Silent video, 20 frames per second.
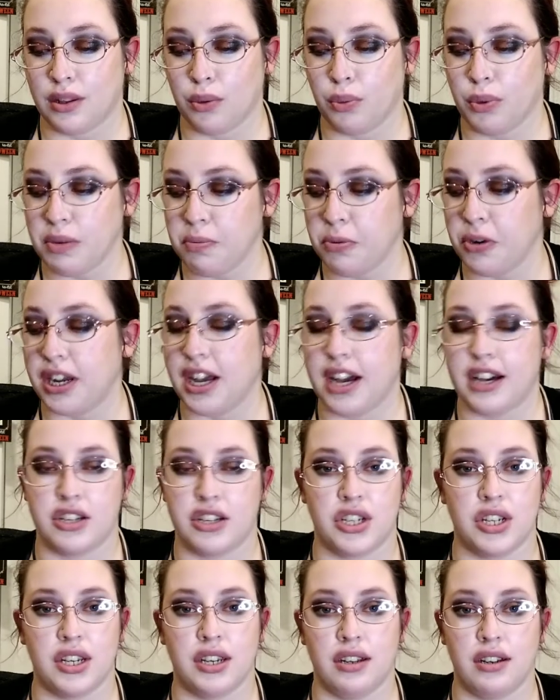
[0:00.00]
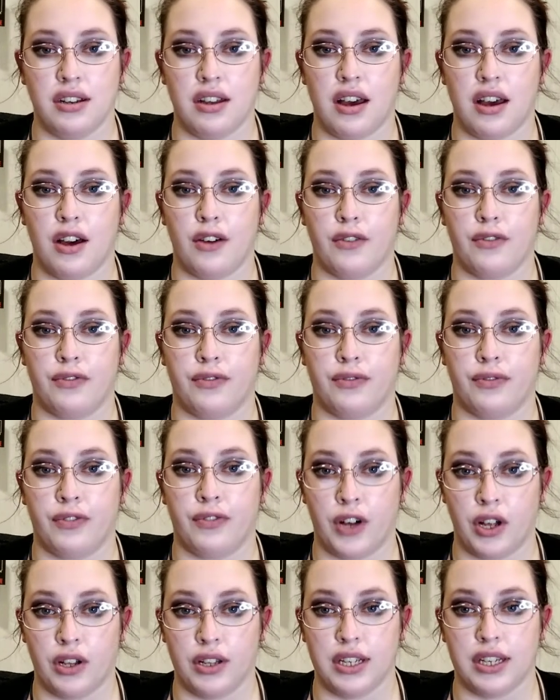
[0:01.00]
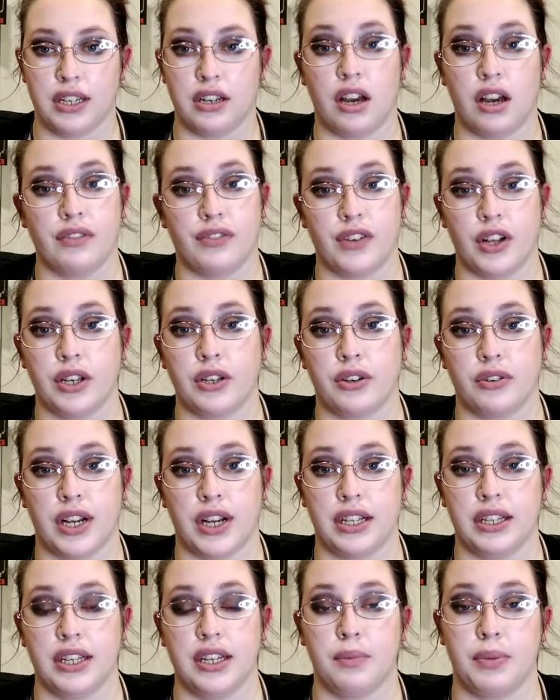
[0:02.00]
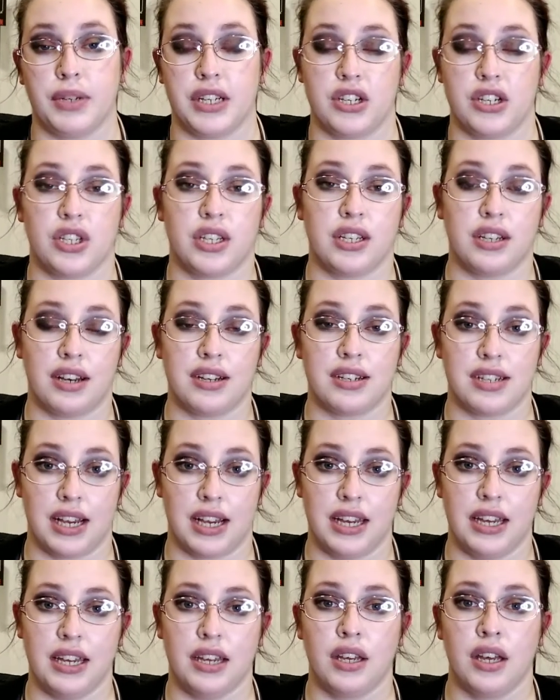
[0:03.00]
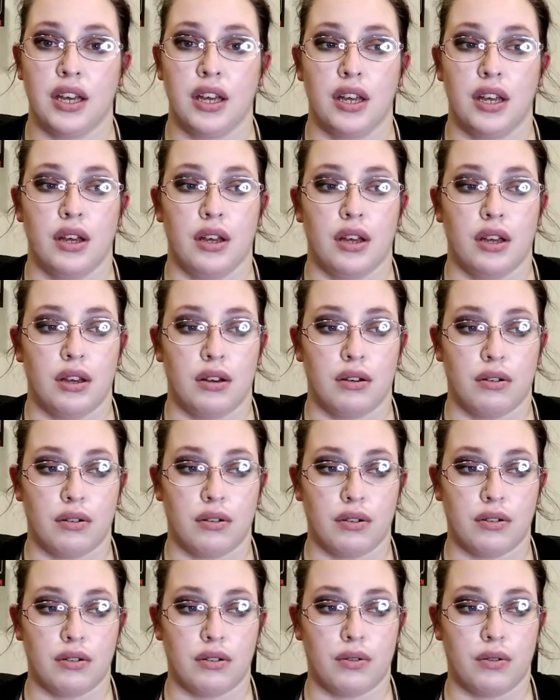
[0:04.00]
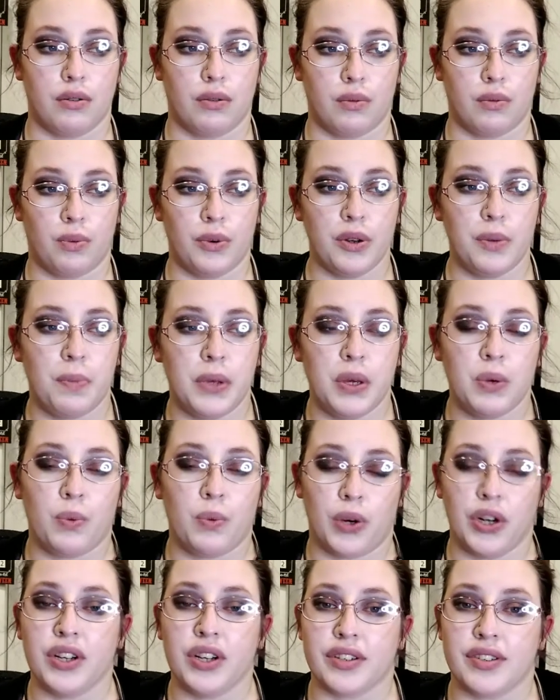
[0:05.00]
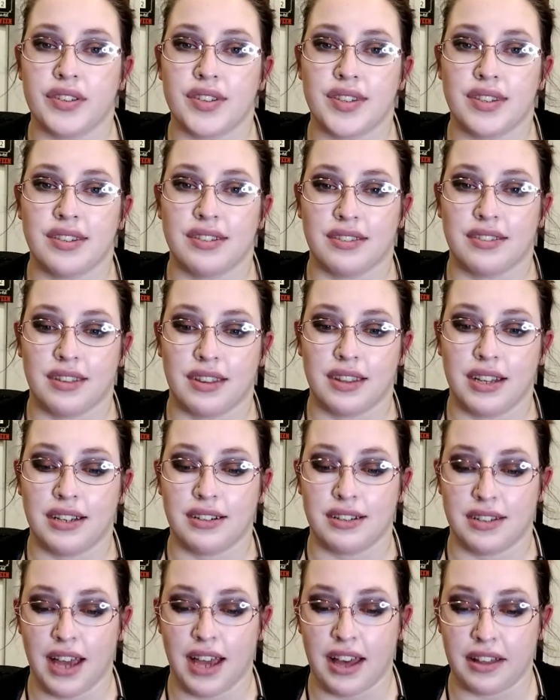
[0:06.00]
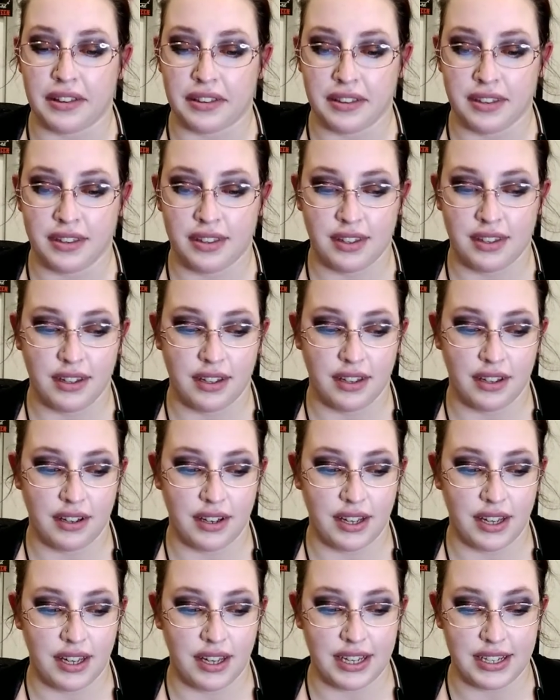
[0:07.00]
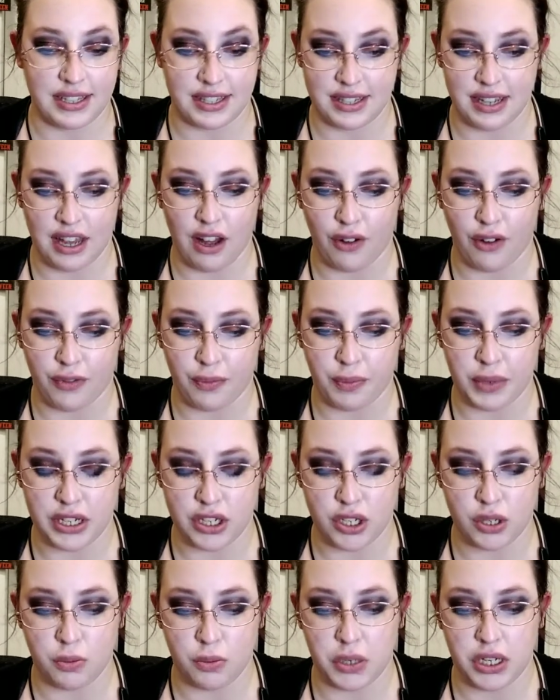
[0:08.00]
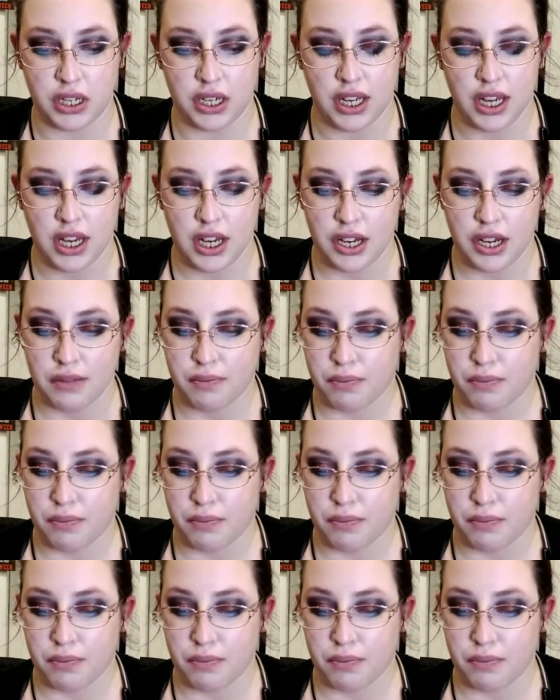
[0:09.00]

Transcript: the repercussion of falling and not falling correctly and potentially not dying would be worse than death itself because you'd be